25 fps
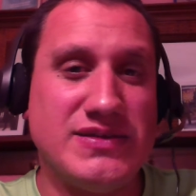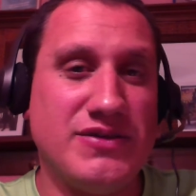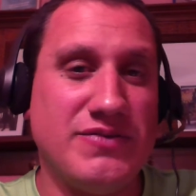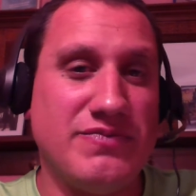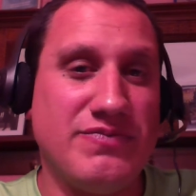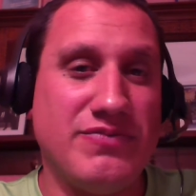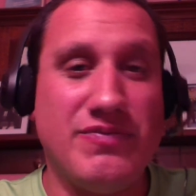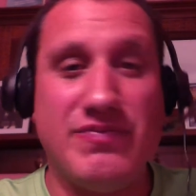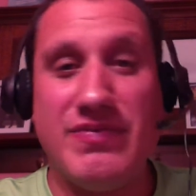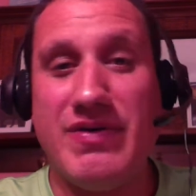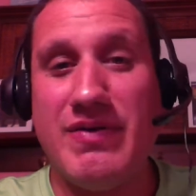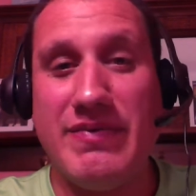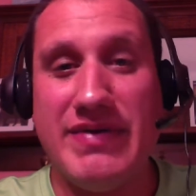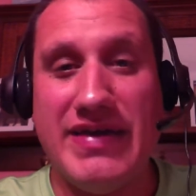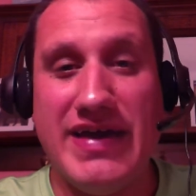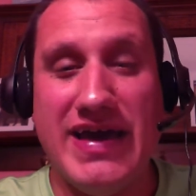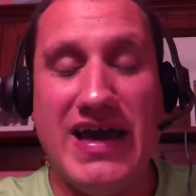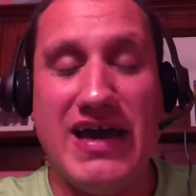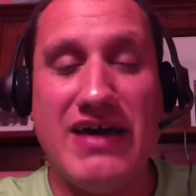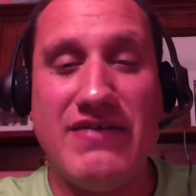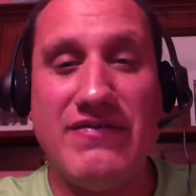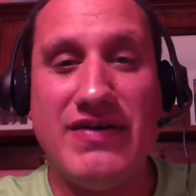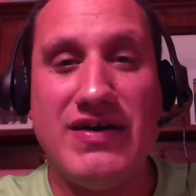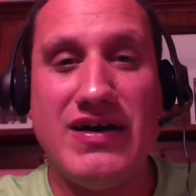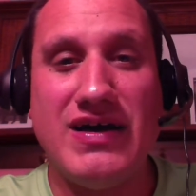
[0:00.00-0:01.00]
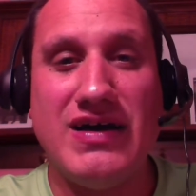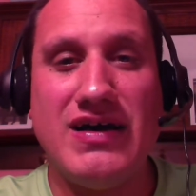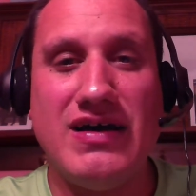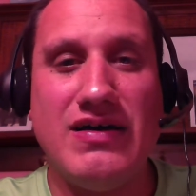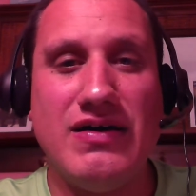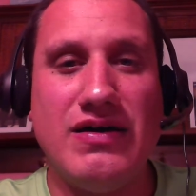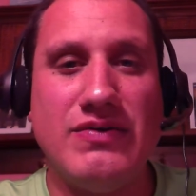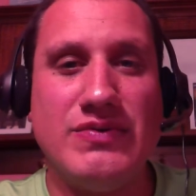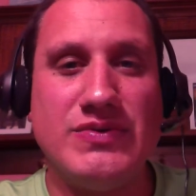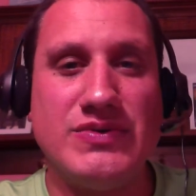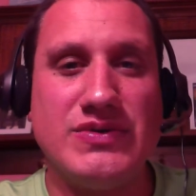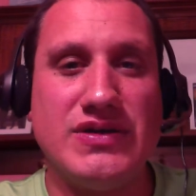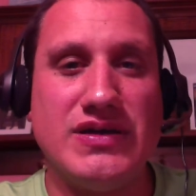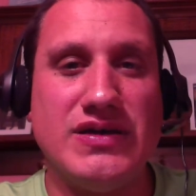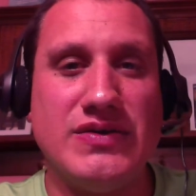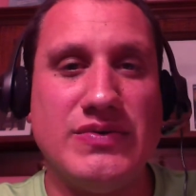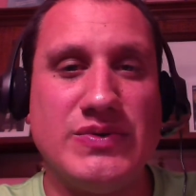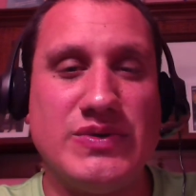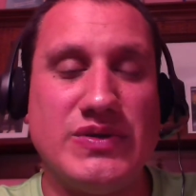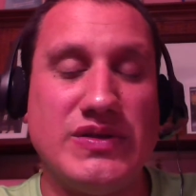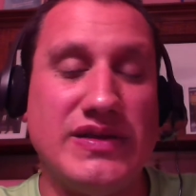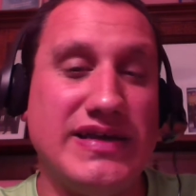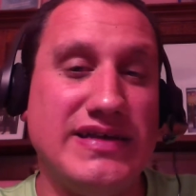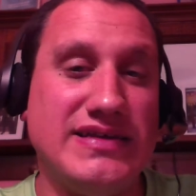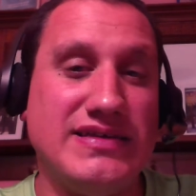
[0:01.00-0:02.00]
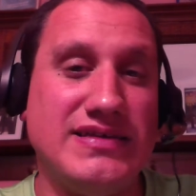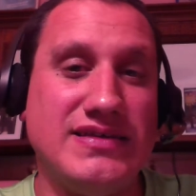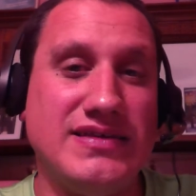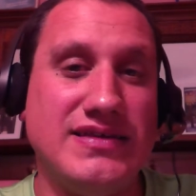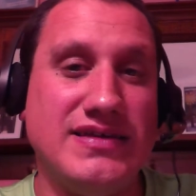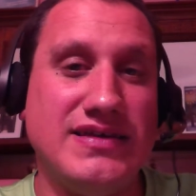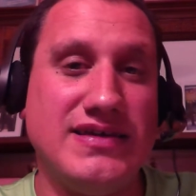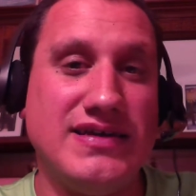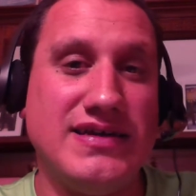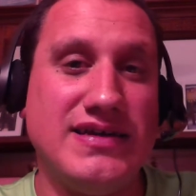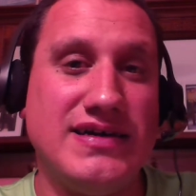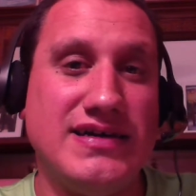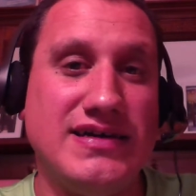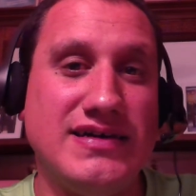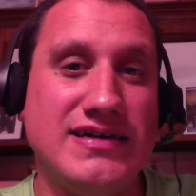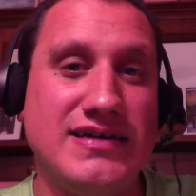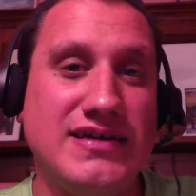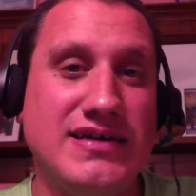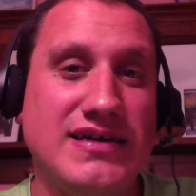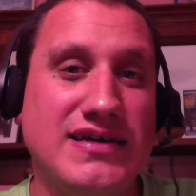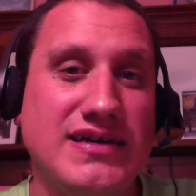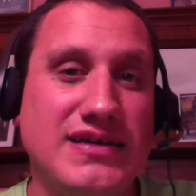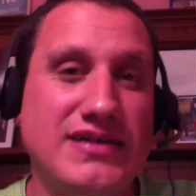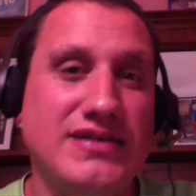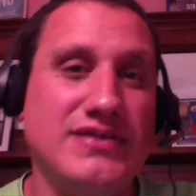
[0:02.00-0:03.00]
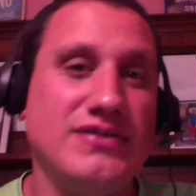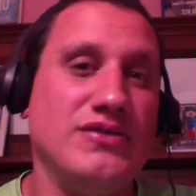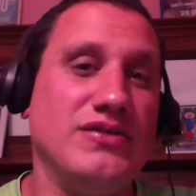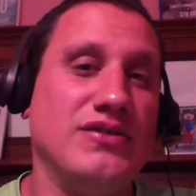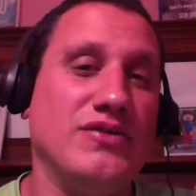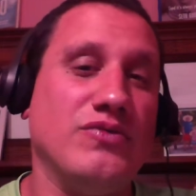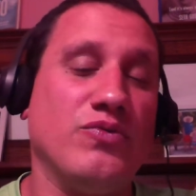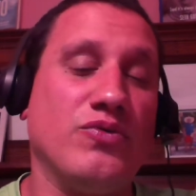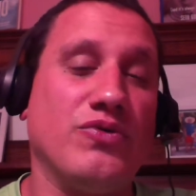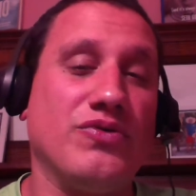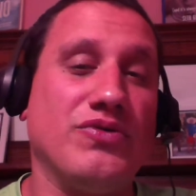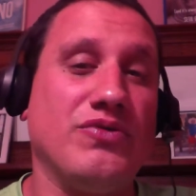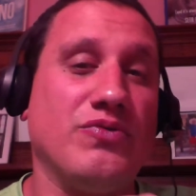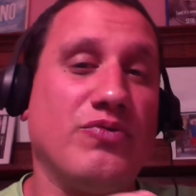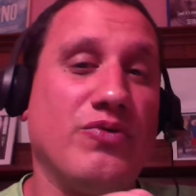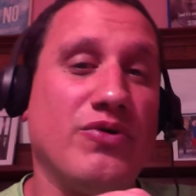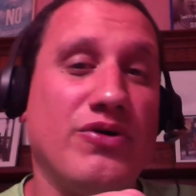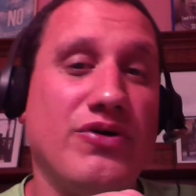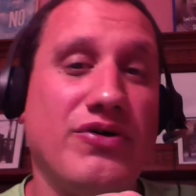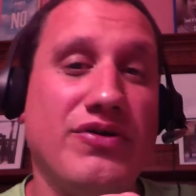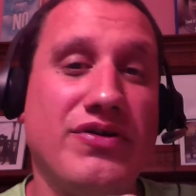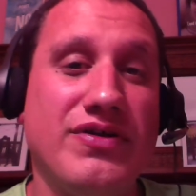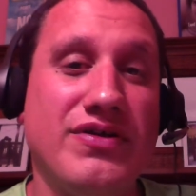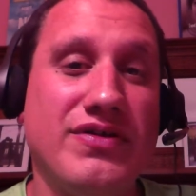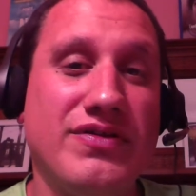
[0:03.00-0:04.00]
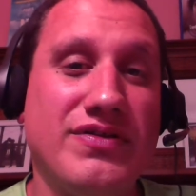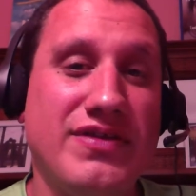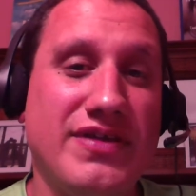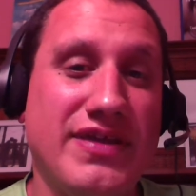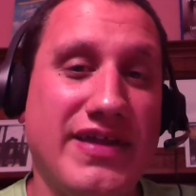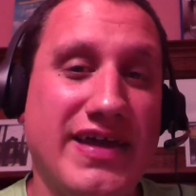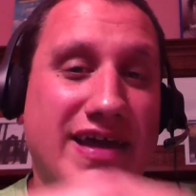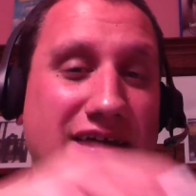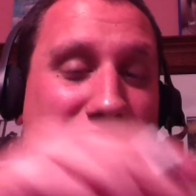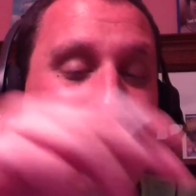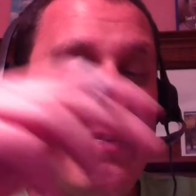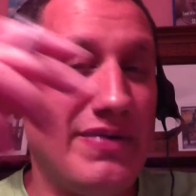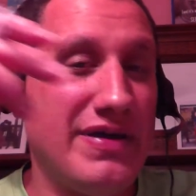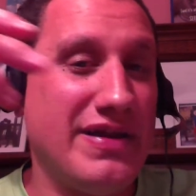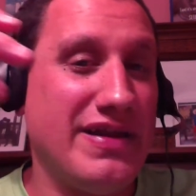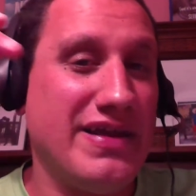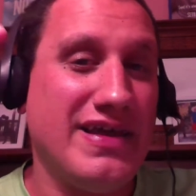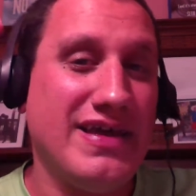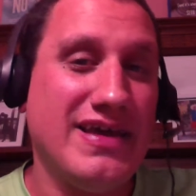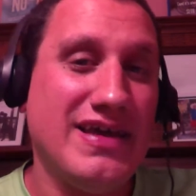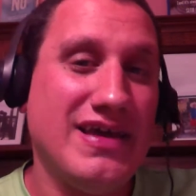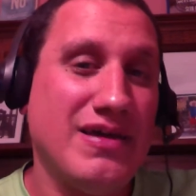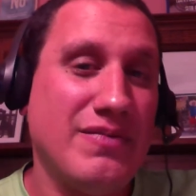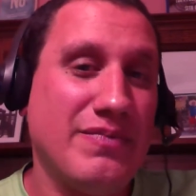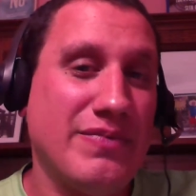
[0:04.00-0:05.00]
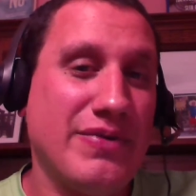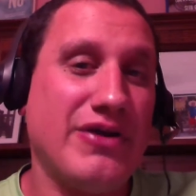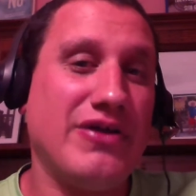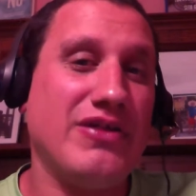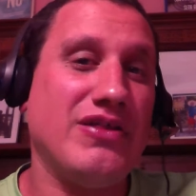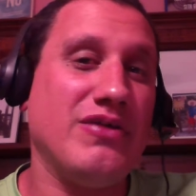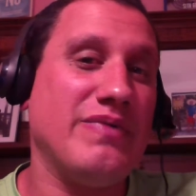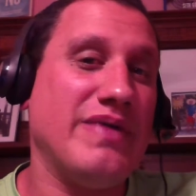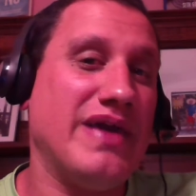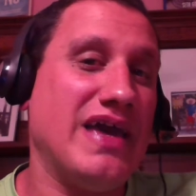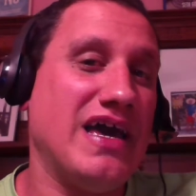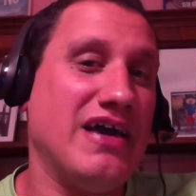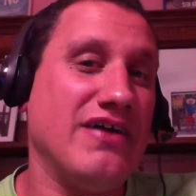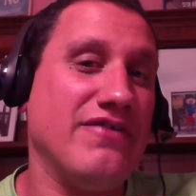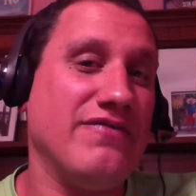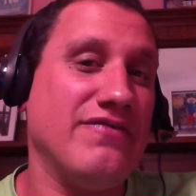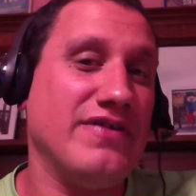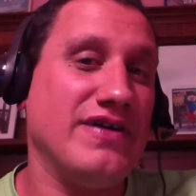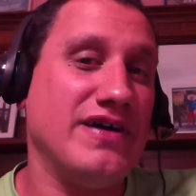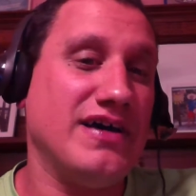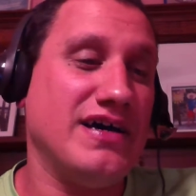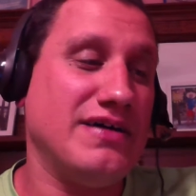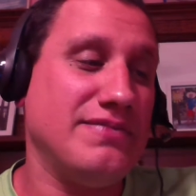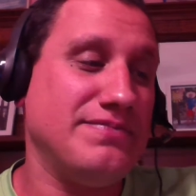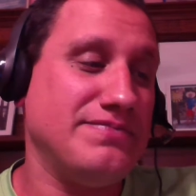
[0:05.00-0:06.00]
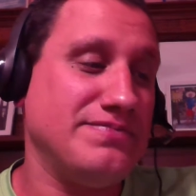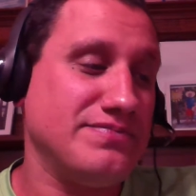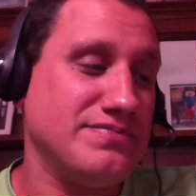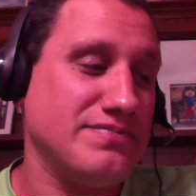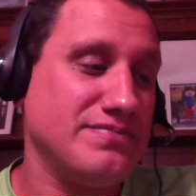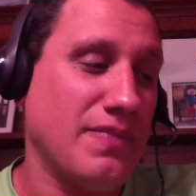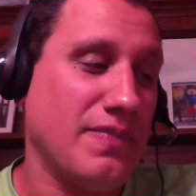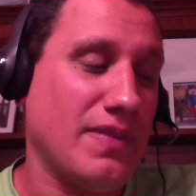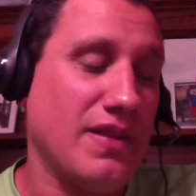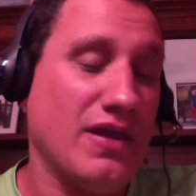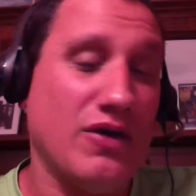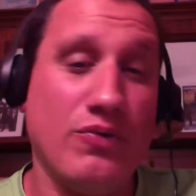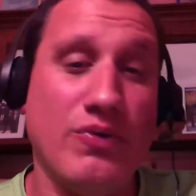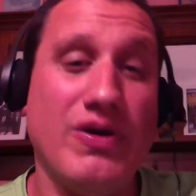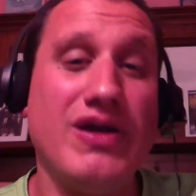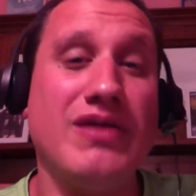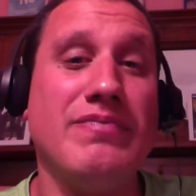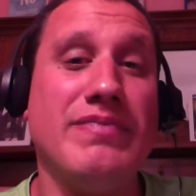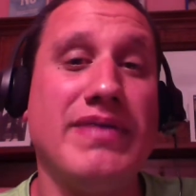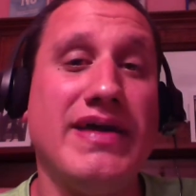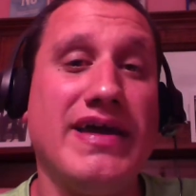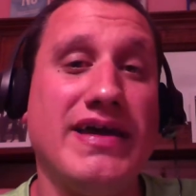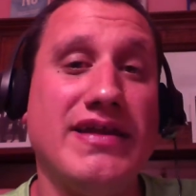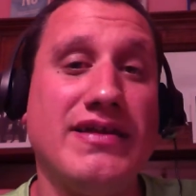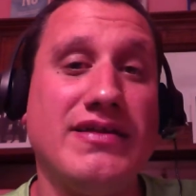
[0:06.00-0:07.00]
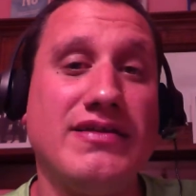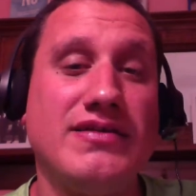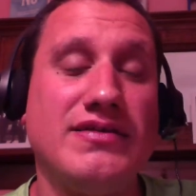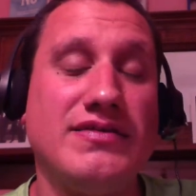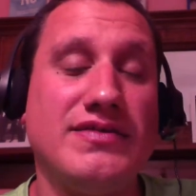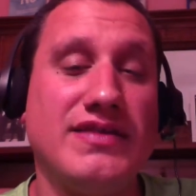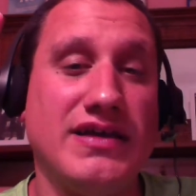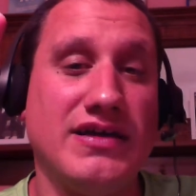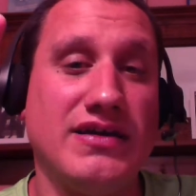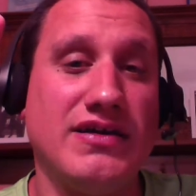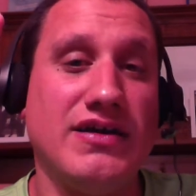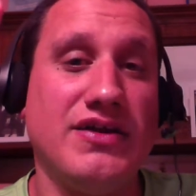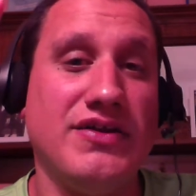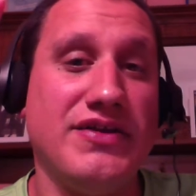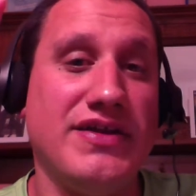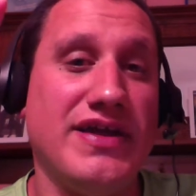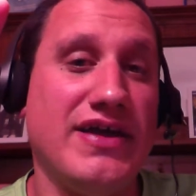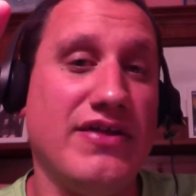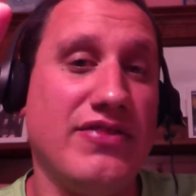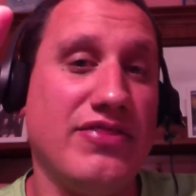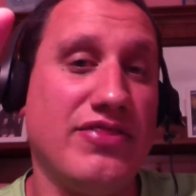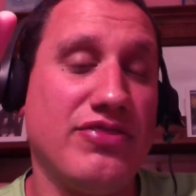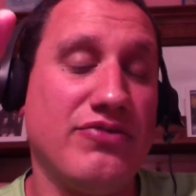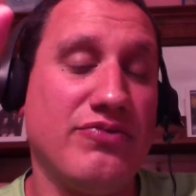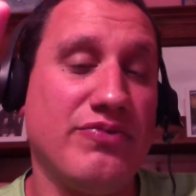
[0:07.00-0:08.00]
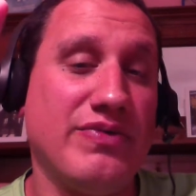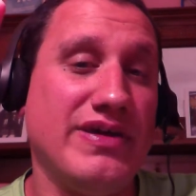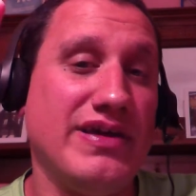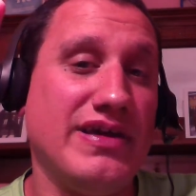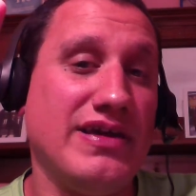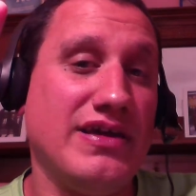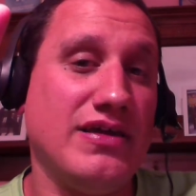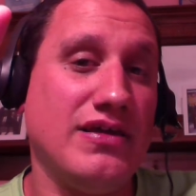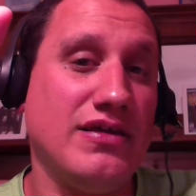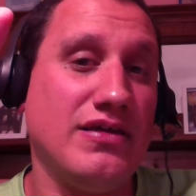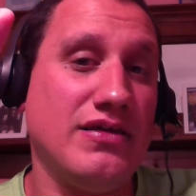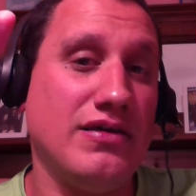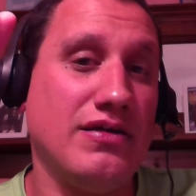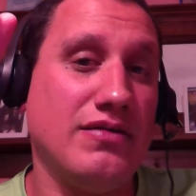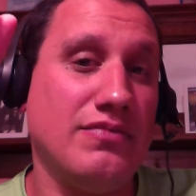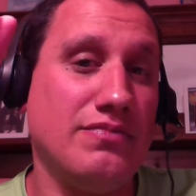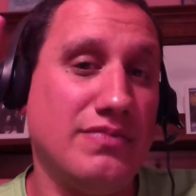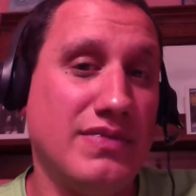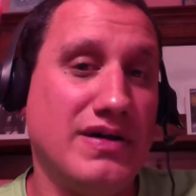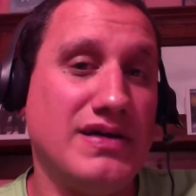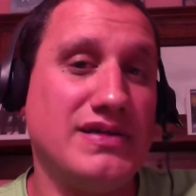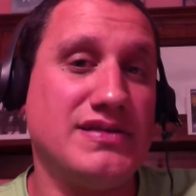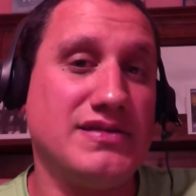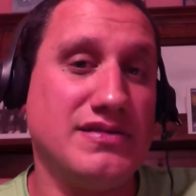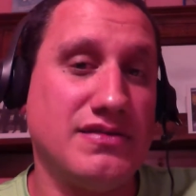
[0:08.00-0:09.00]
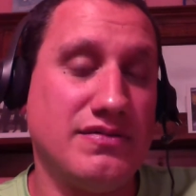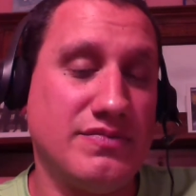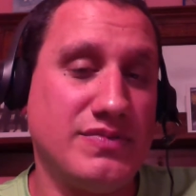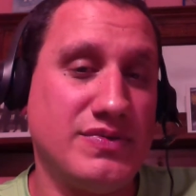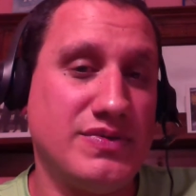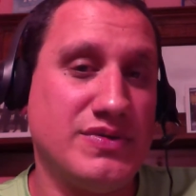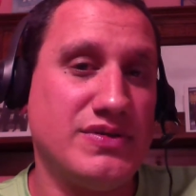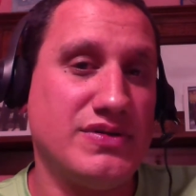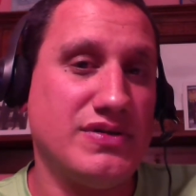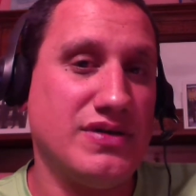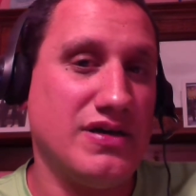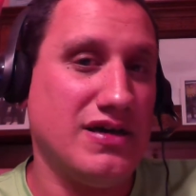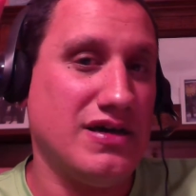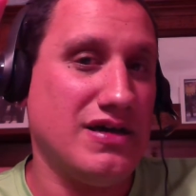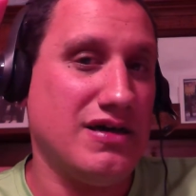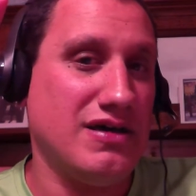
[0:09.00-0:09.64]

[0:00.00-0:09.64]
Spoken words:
You probably have. I was late to the world today, but apparently we have a white man that gunned down three Muslims.